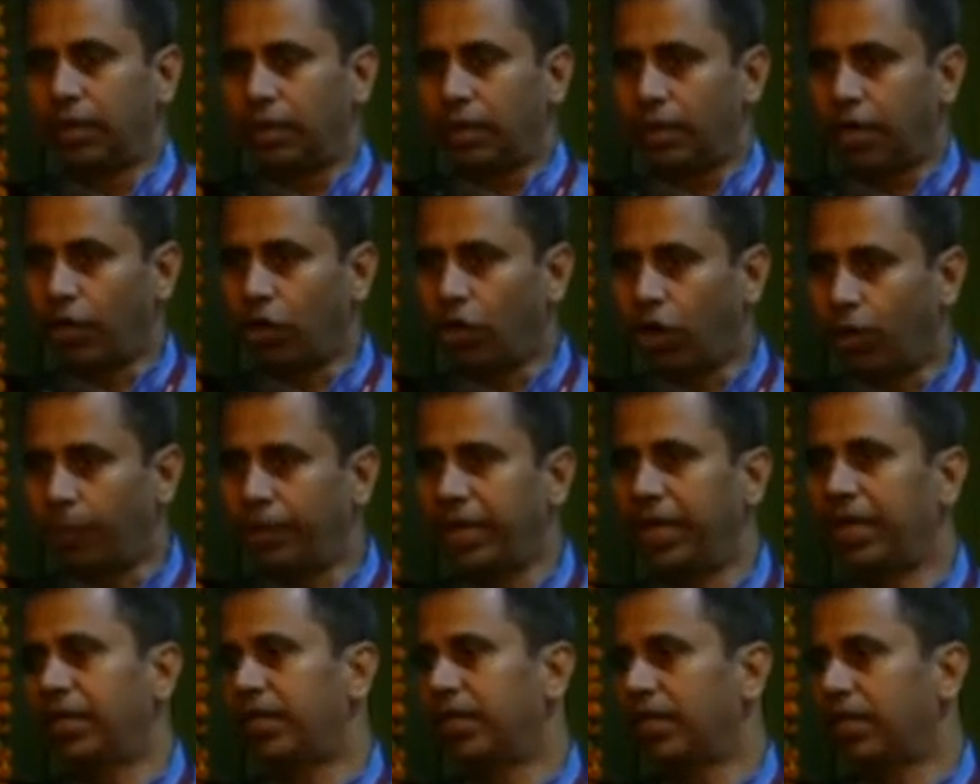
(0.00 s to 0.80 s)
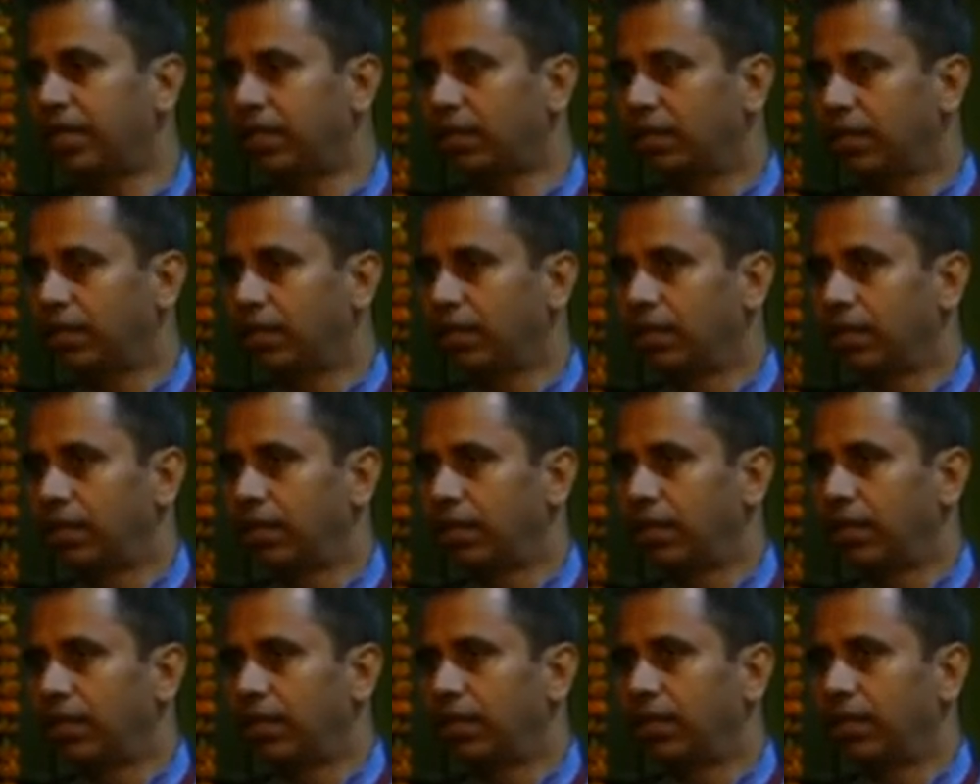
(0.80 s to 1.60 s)
They dominated
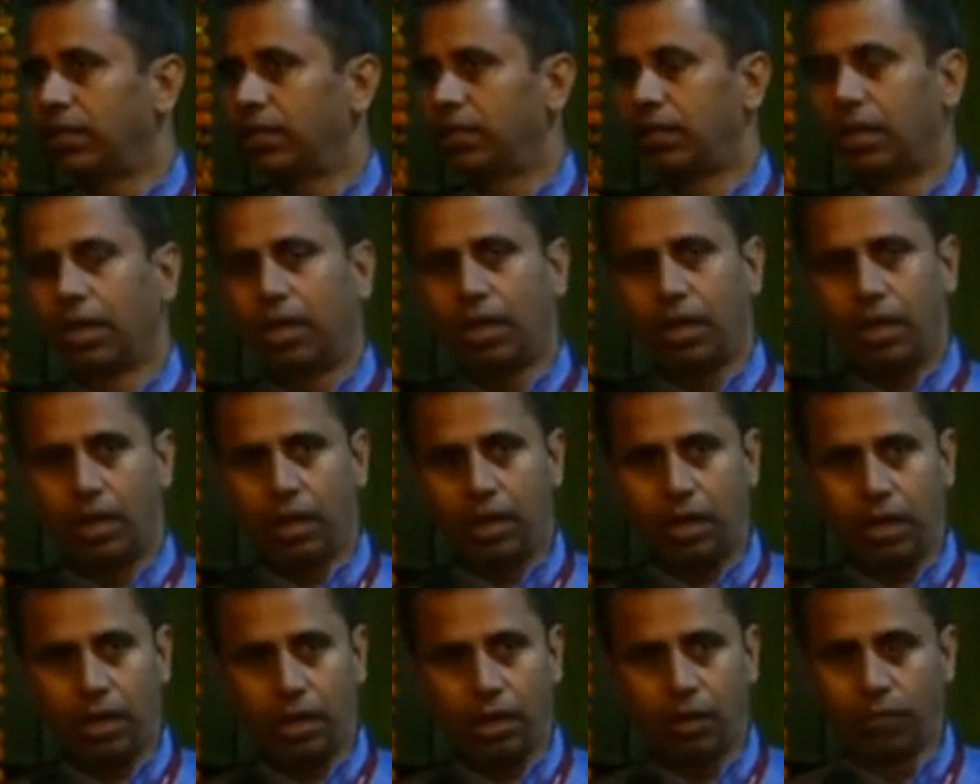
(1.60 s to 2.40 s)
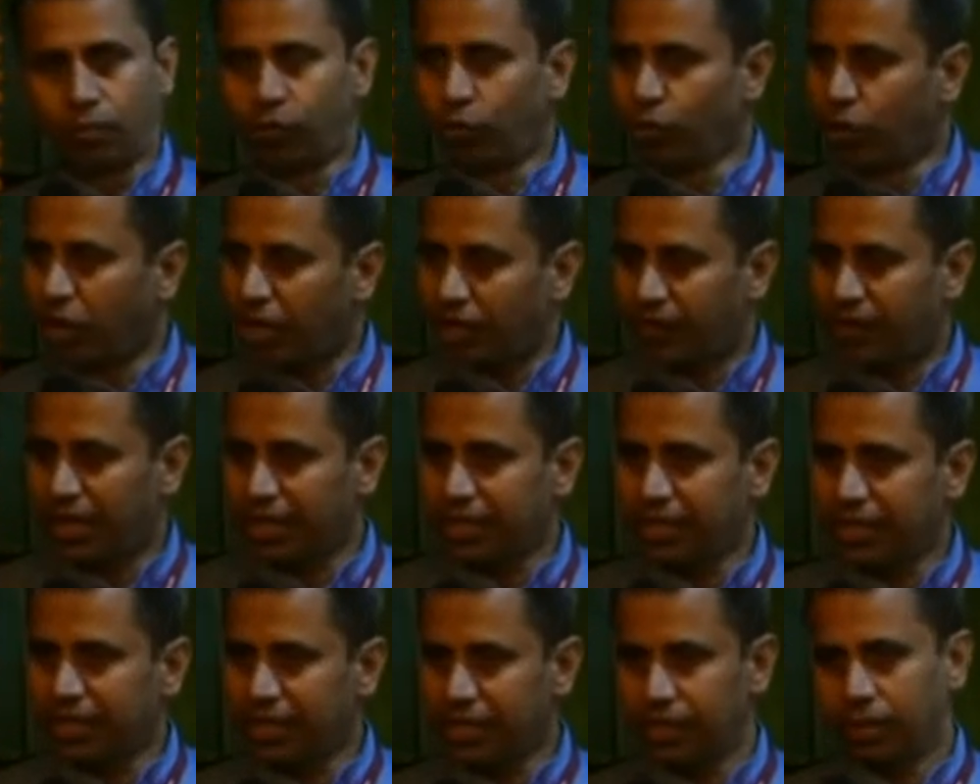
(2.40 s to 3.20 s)
the Mool
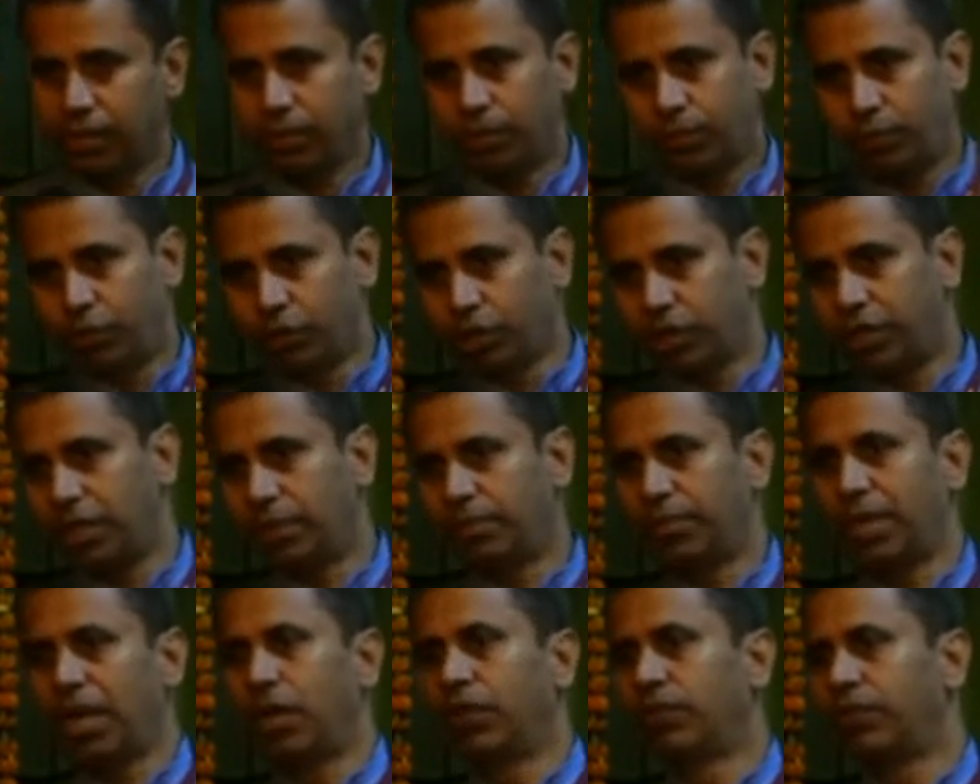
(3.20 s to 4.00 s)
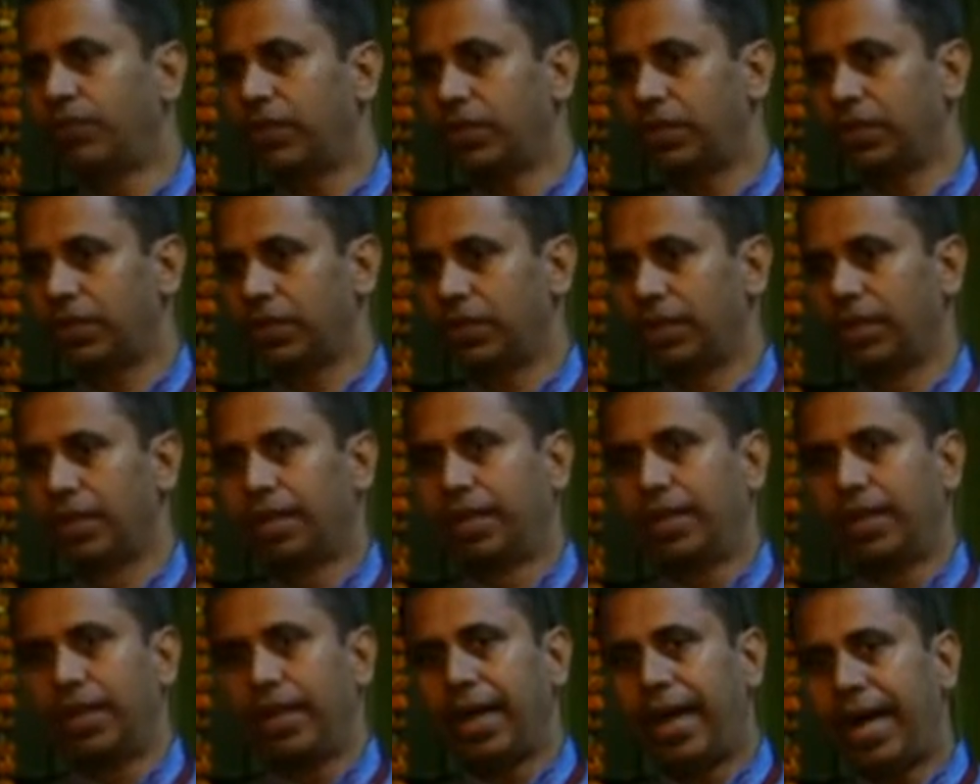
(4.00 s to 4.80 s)
Nivasi, pushed them downwards.
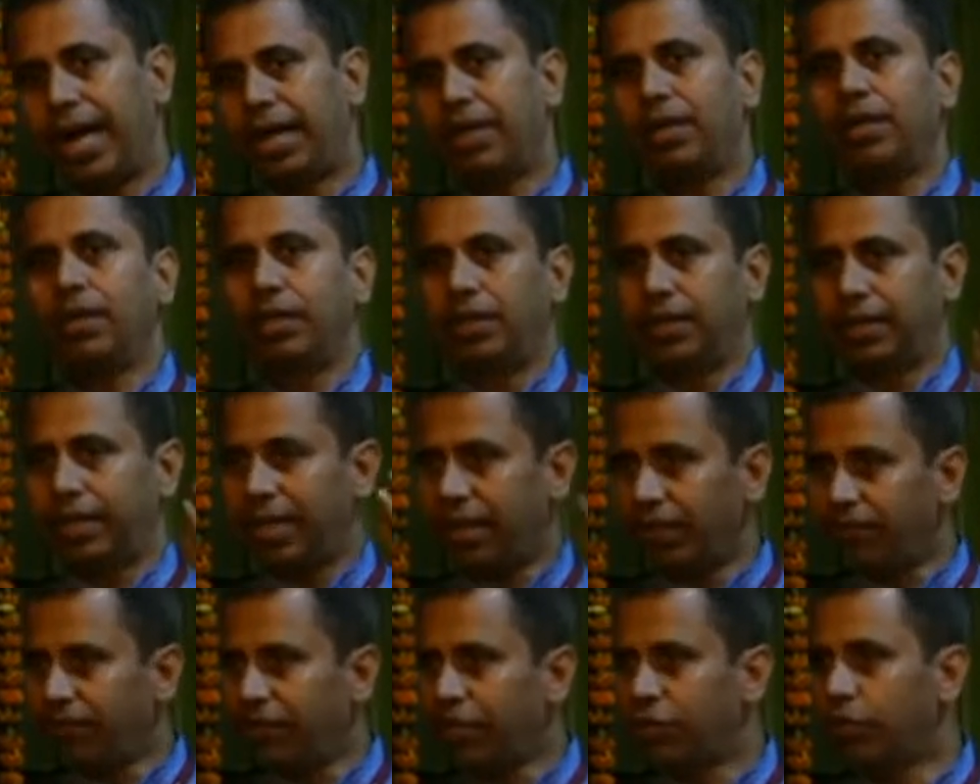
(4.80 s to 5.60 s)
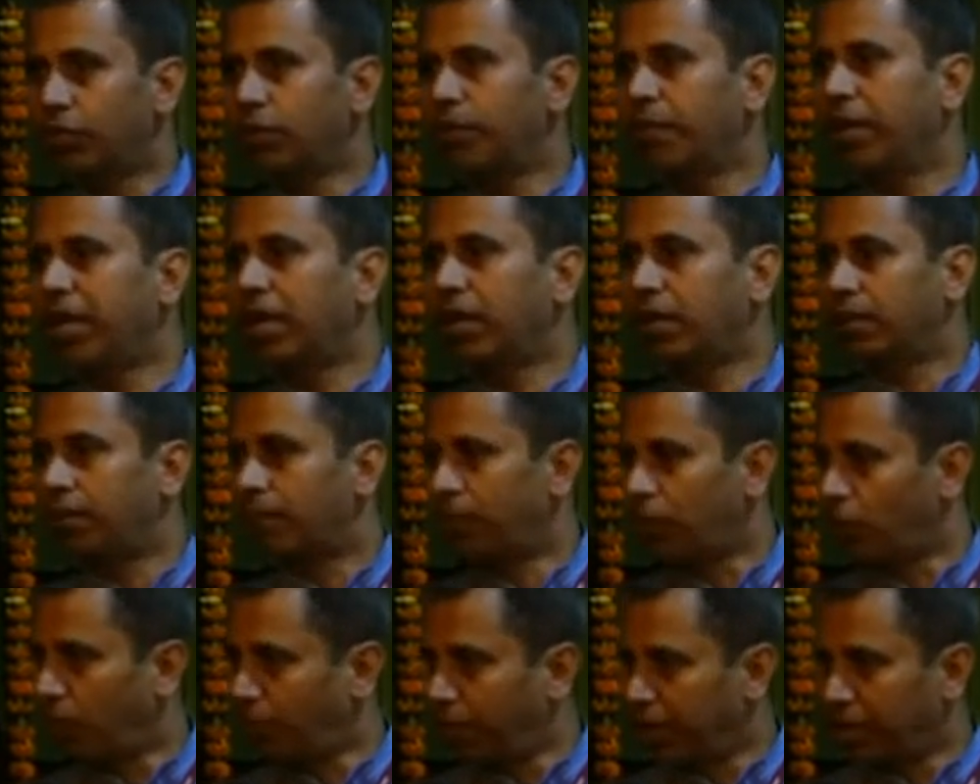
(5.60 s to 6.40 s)
And then we should make
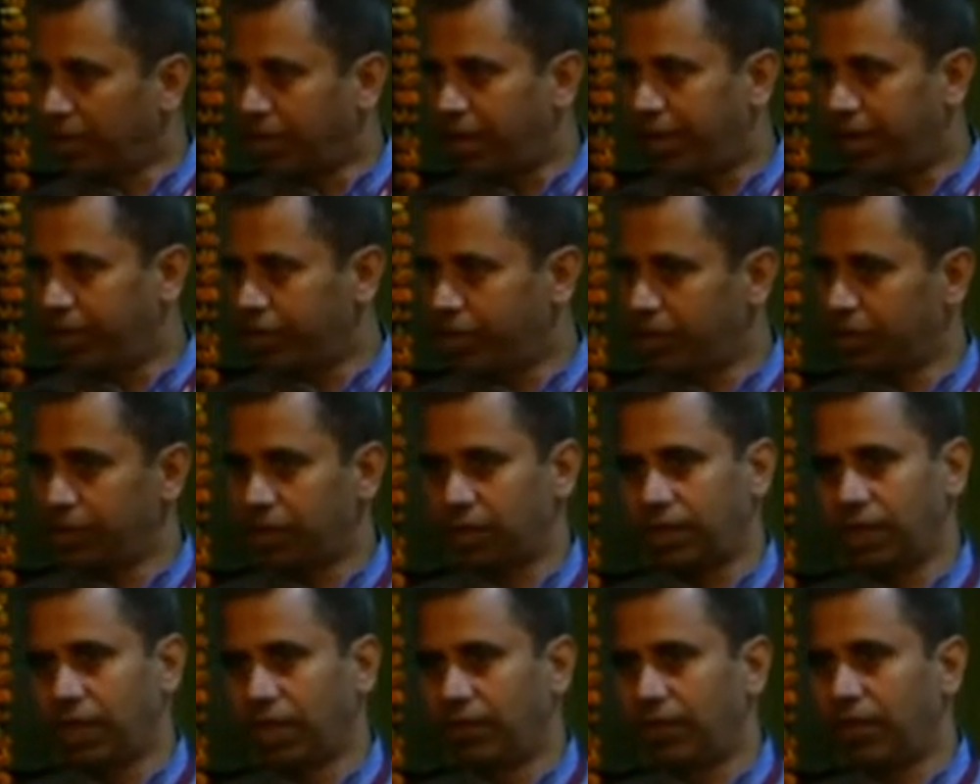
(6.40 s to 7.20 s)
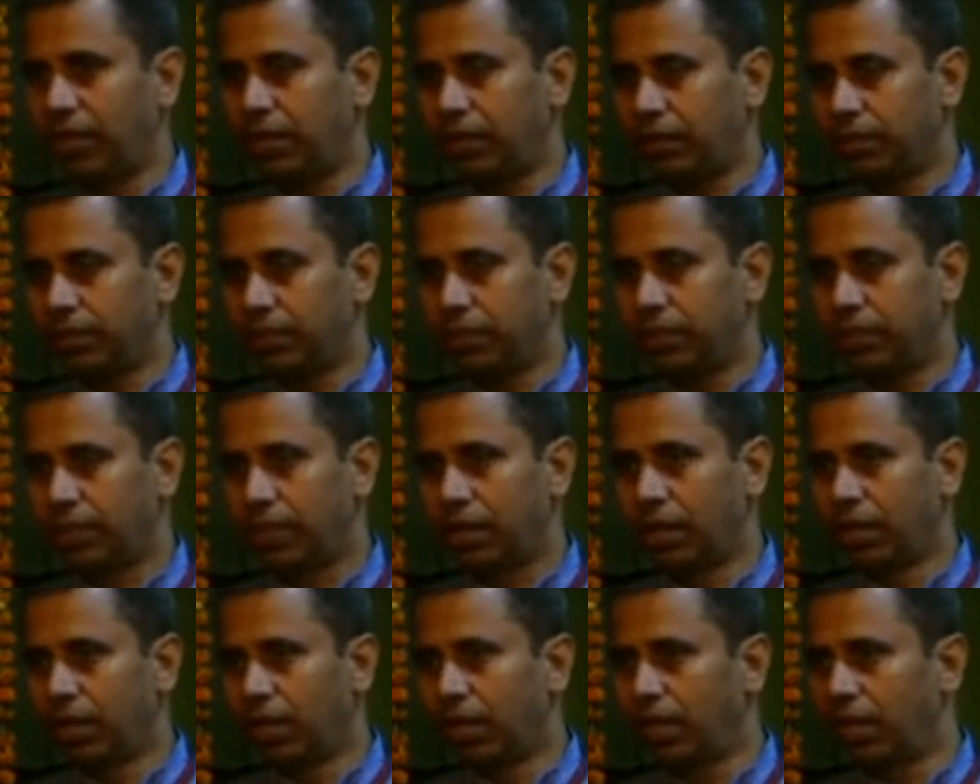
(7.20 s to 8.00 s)
proper corrections in our
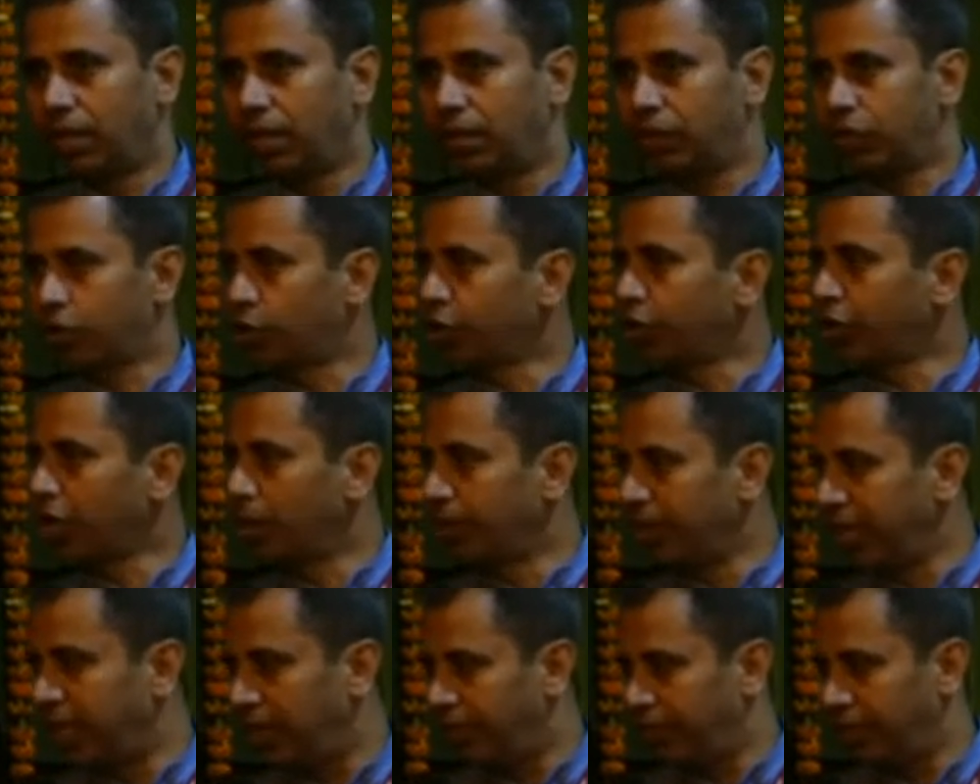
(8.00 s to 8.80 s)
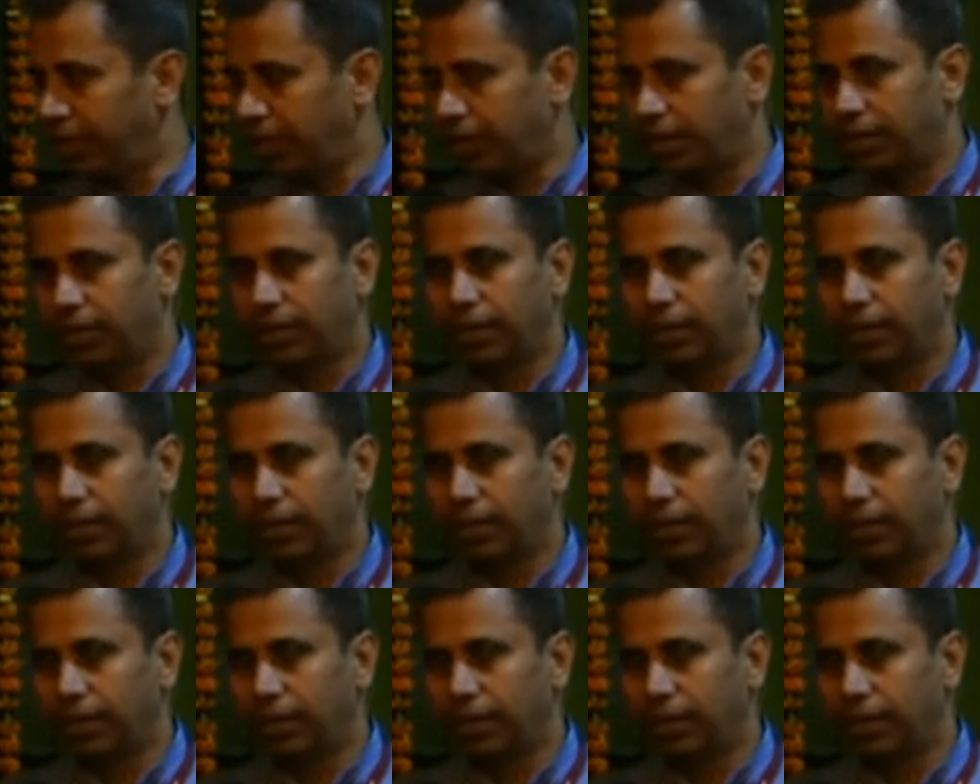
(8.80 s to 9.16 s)
social behavior.